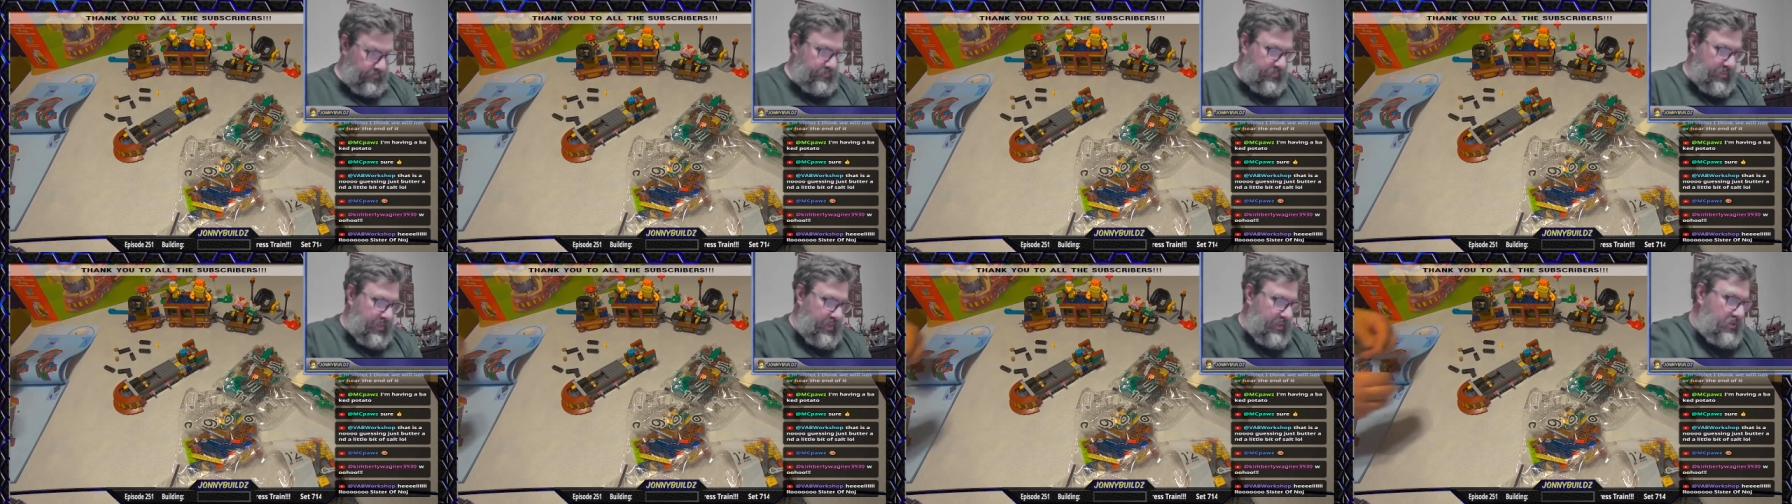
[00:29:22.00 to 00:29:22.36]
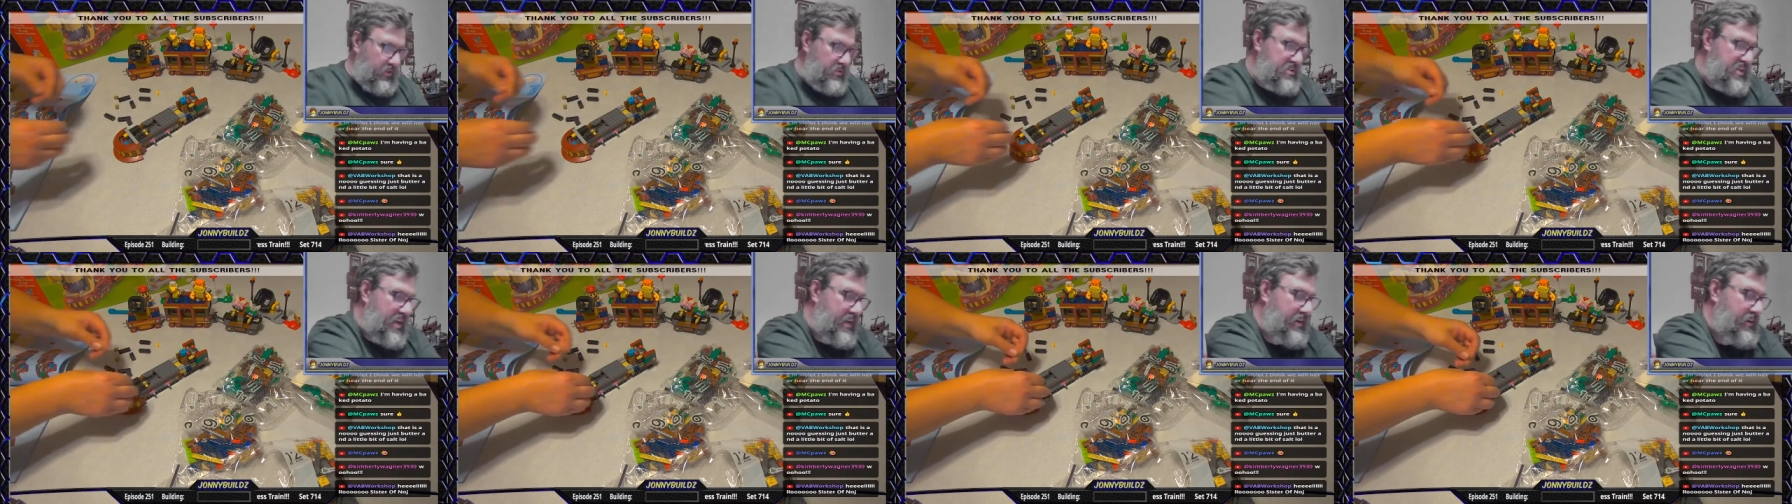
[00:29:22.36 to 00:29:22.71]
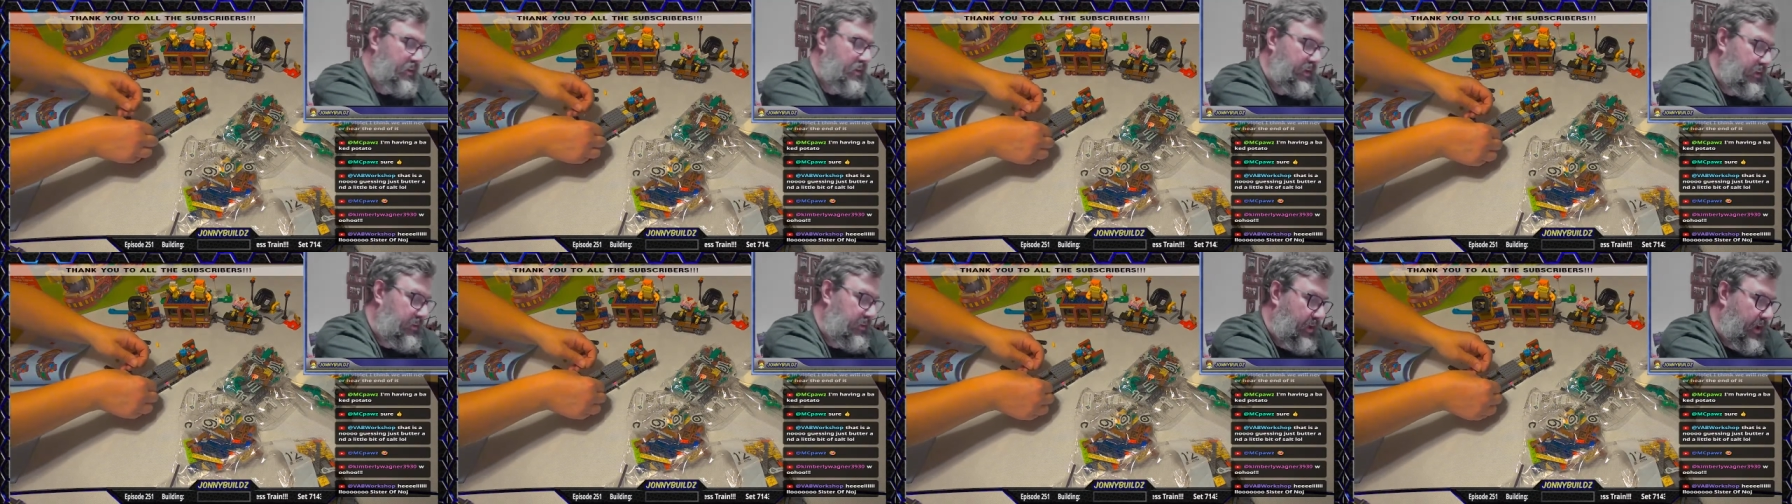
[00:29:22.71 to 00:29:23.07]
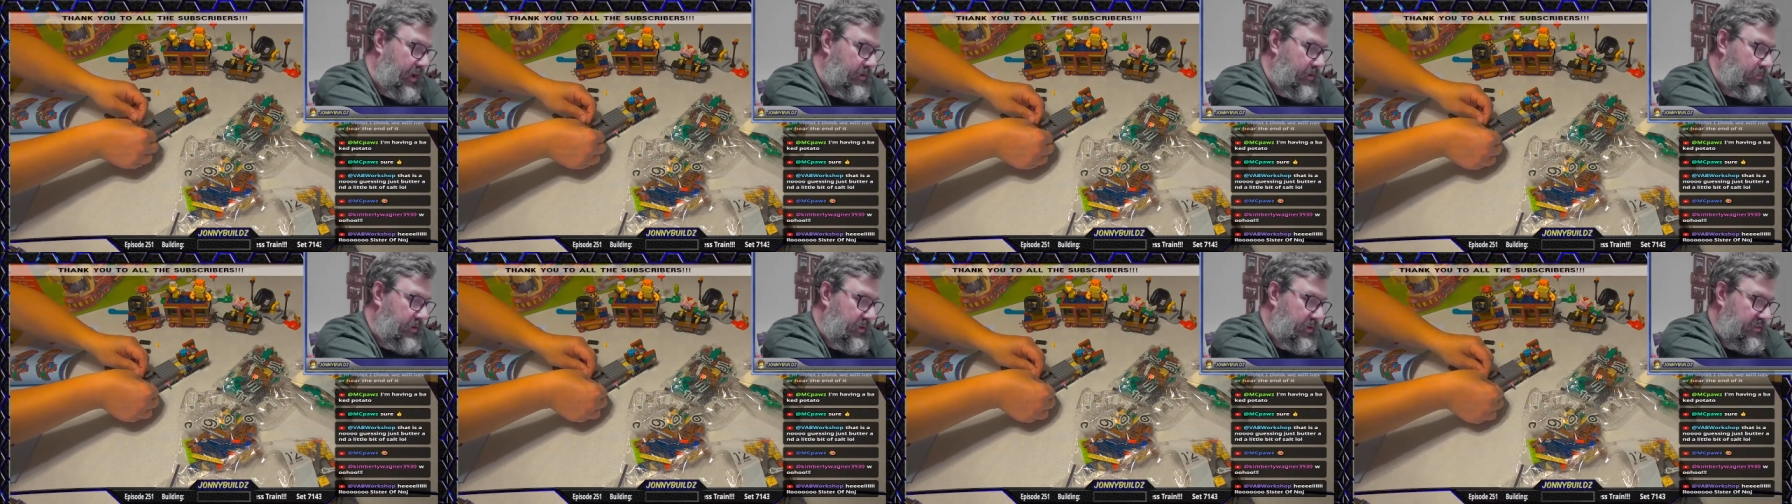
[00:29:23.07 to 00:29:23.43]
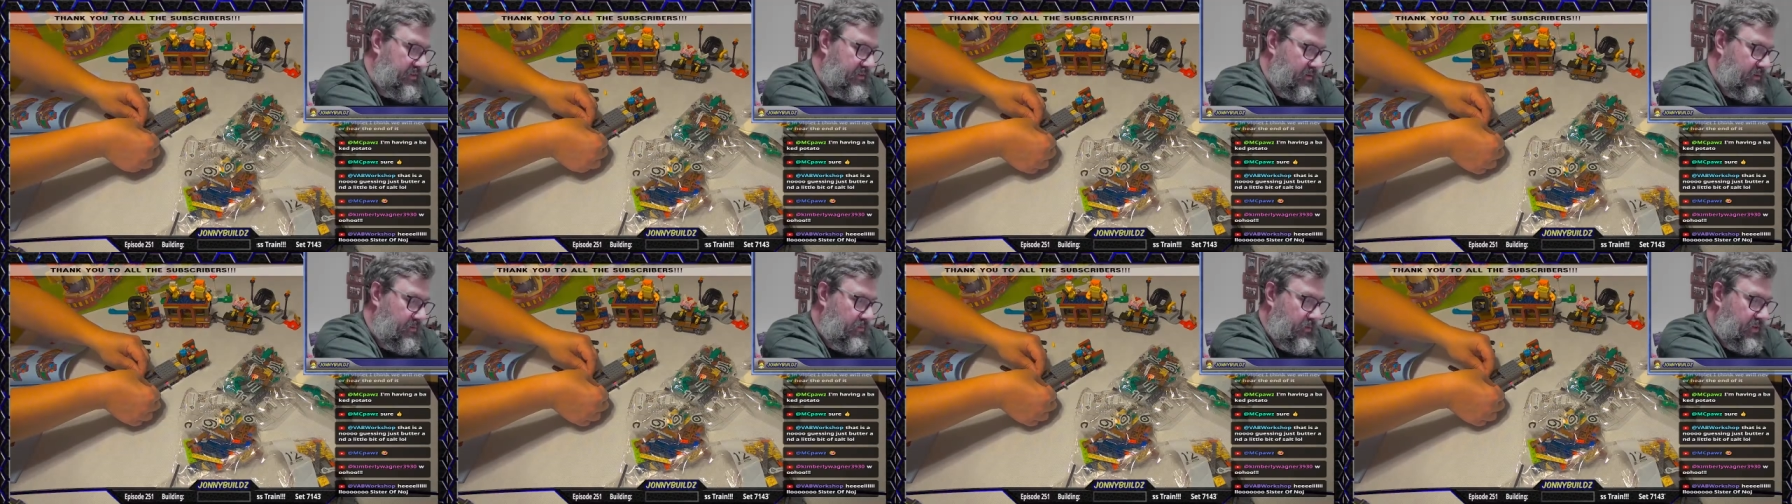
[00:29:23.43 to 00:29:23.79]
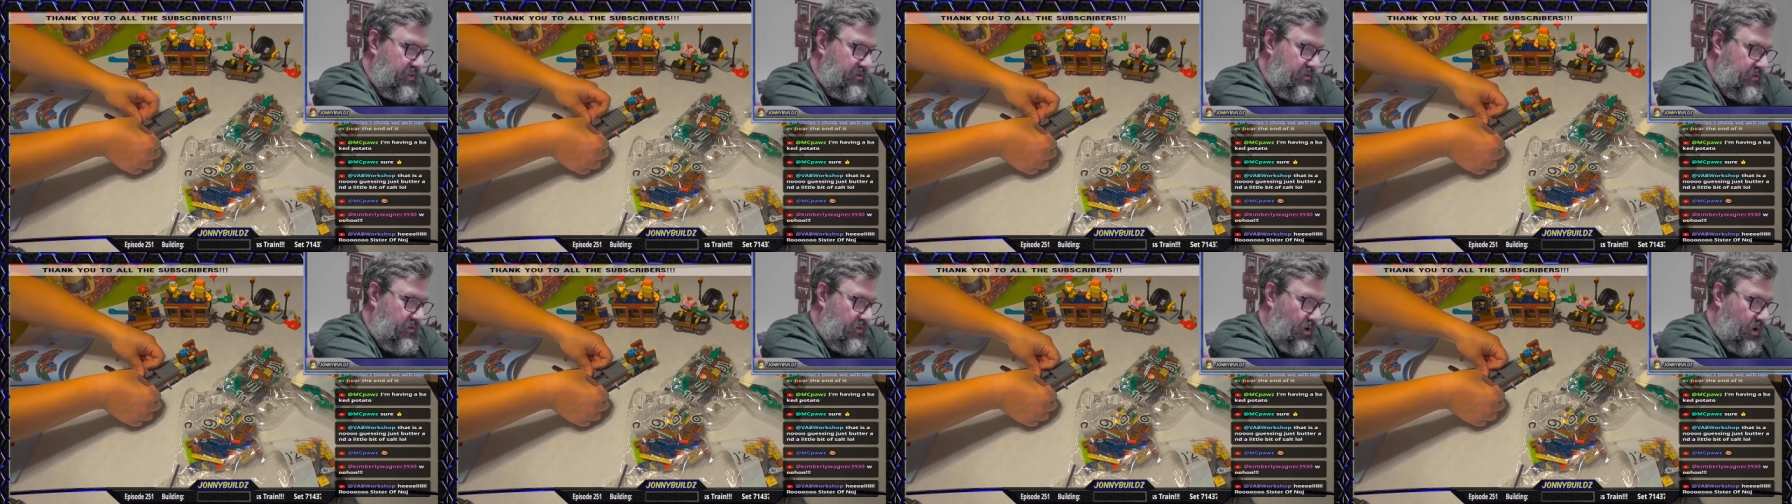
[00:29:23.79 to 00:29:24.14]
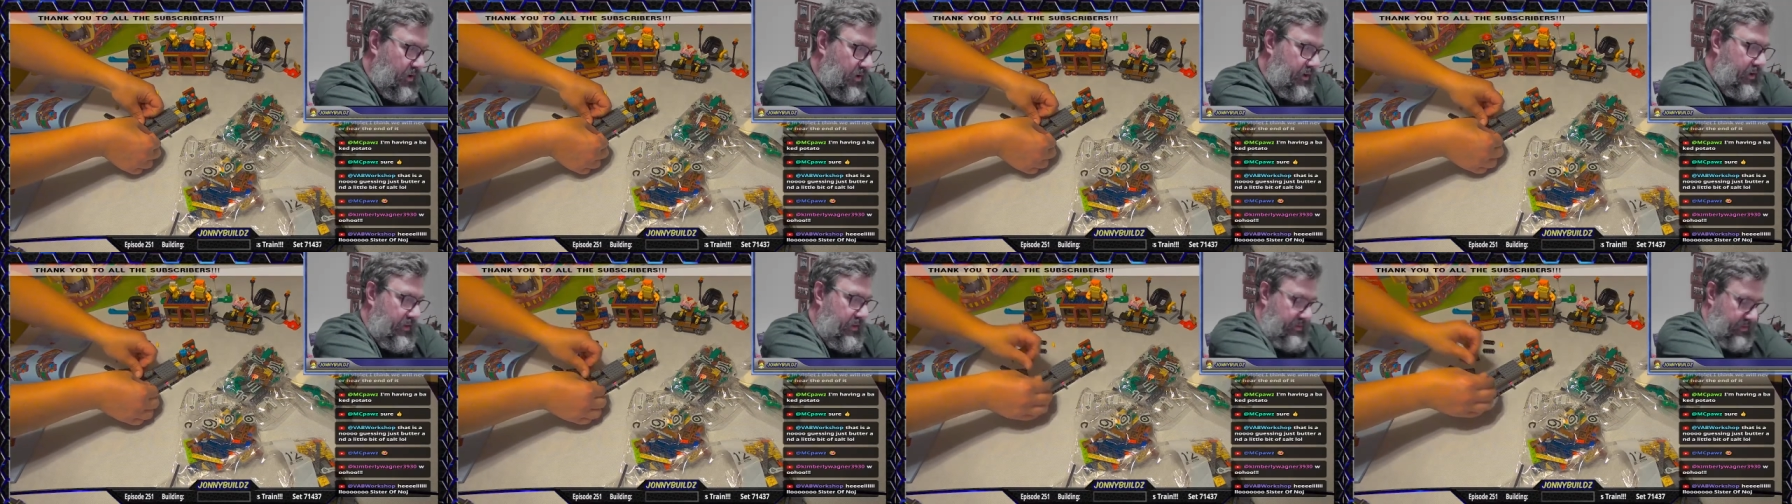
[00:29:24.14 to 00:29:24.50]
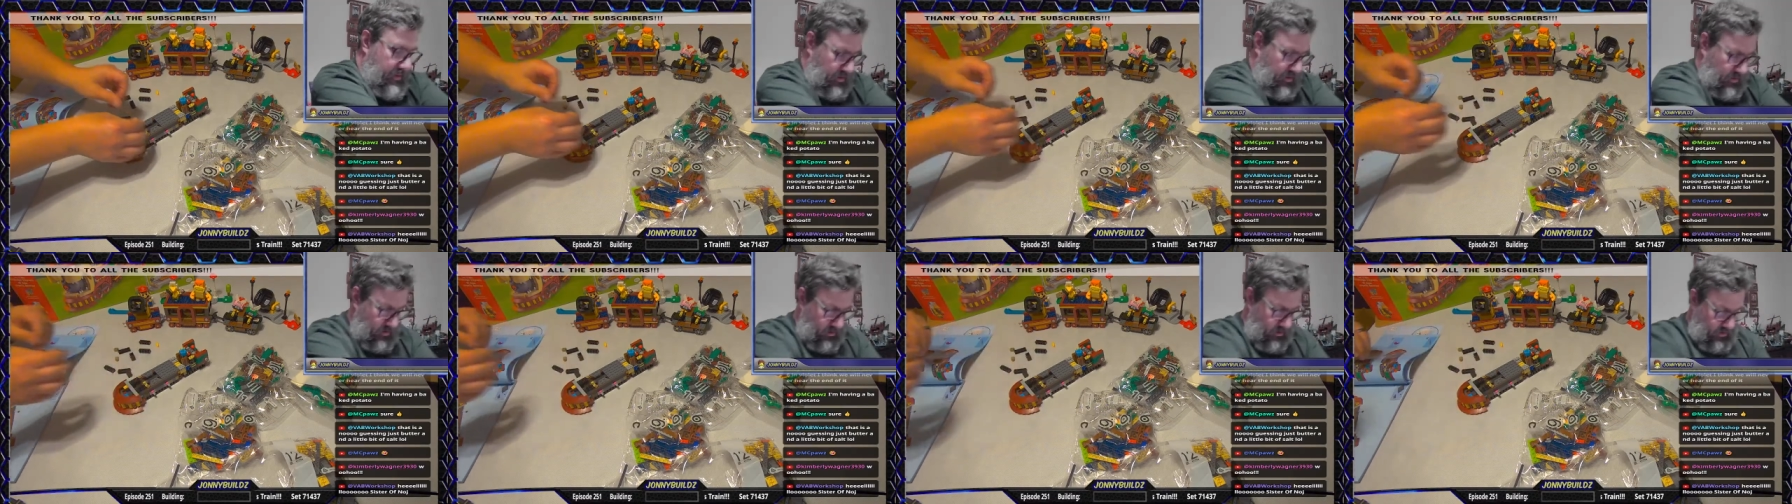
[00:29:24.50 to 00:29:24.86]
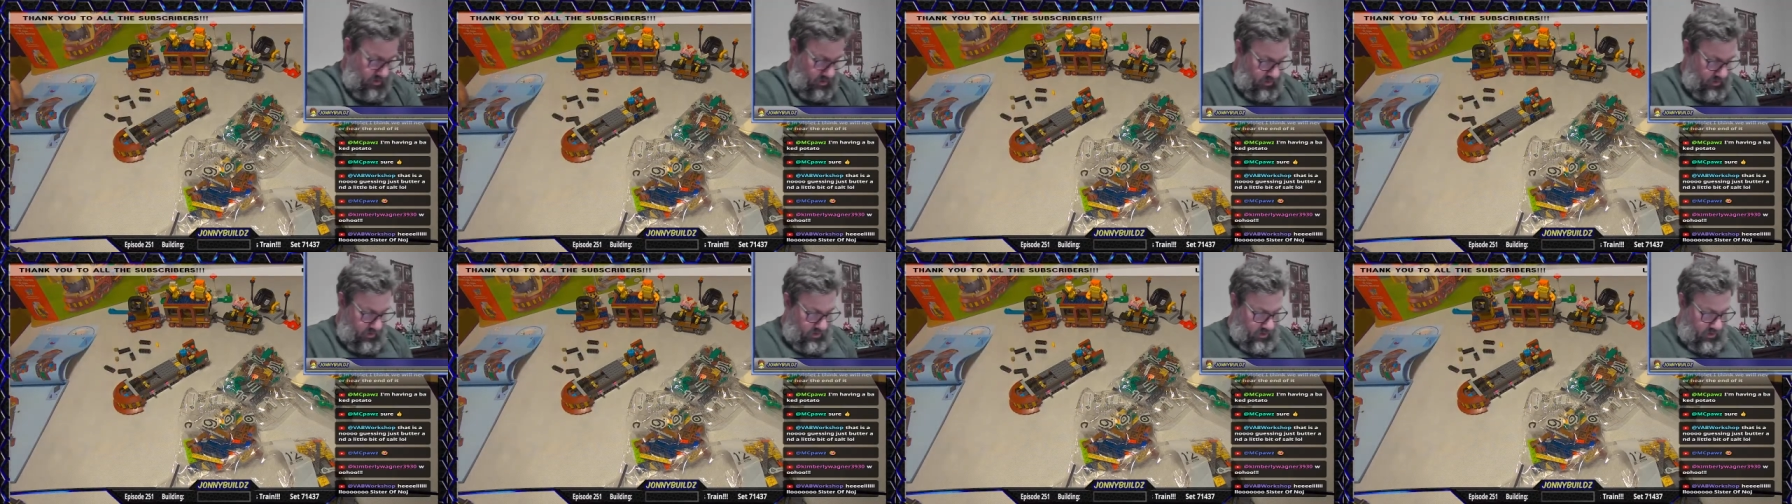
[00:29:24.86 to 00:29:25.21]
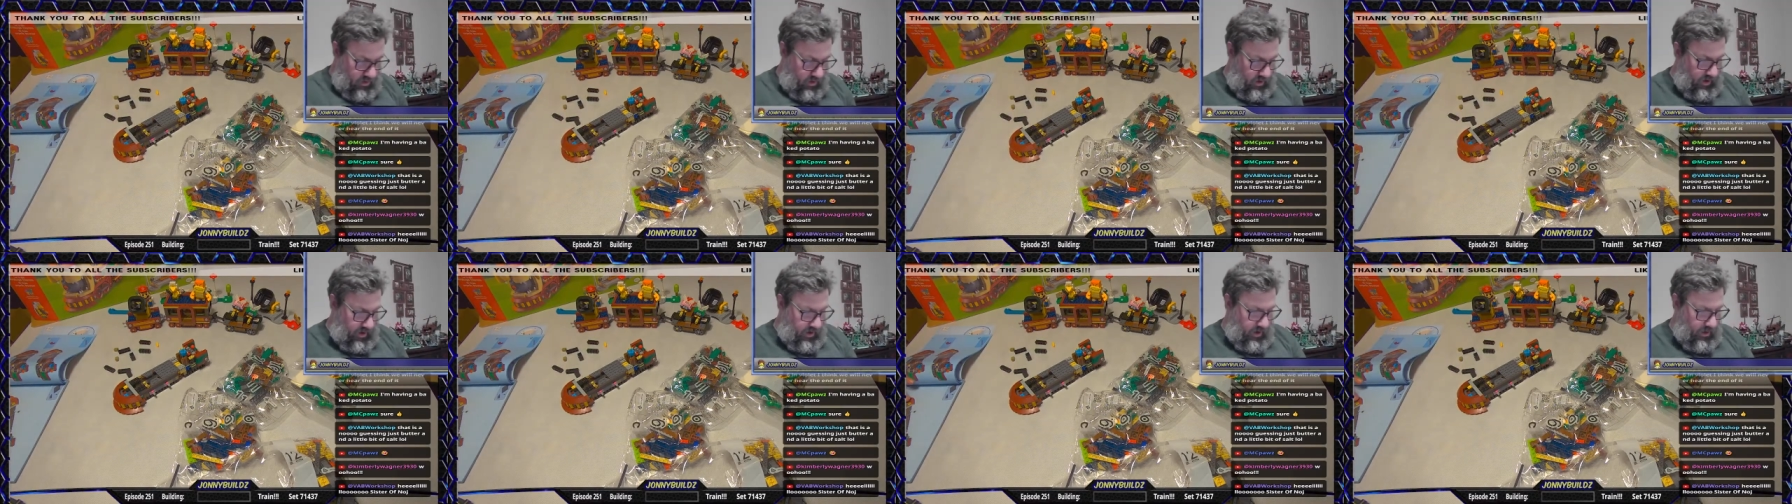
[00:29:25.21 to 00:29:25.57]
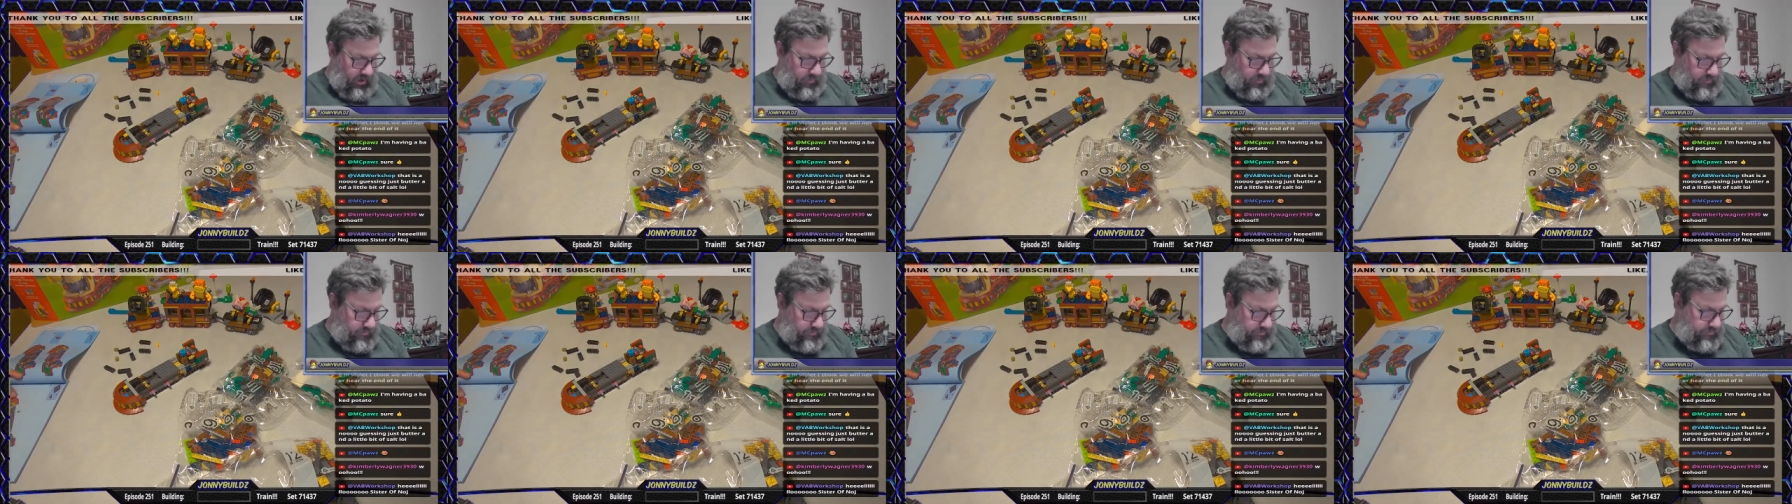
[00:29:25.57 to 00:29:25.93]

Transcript: He looks kind of like a lion, but he's a dog, I think. And